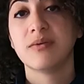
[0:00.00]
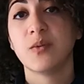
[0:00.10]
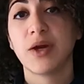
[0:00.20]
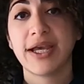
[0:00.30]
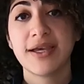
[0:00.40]

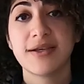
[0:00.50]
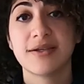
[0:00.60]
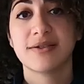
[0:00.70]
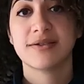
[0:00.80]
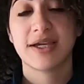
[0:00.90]
way
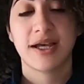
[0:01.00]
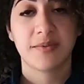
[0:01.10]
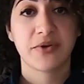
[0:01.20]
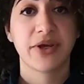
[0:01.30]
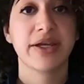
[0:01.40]
to
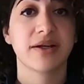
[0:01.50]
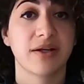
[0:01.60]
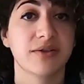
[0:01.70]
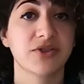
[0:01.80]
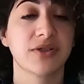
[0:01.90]
help create a
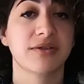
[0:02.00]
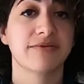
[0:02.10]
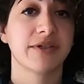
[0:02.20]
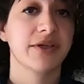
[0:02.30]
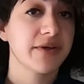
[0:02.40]
culture
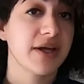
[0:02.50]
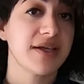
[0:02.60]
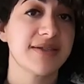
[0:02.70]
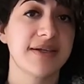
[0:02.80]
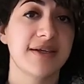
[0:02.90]
of
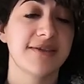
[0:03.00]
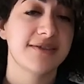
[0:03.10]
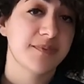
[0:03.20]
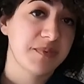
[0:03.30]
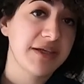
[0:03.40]
curiosity is
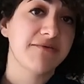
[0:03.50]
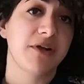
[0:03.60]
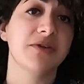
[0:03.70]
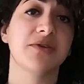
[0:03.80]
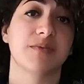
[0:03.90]
to be
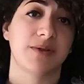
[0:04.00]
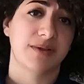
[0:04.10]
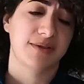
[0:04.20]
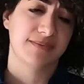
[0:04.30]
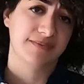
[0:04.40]
vulnerable.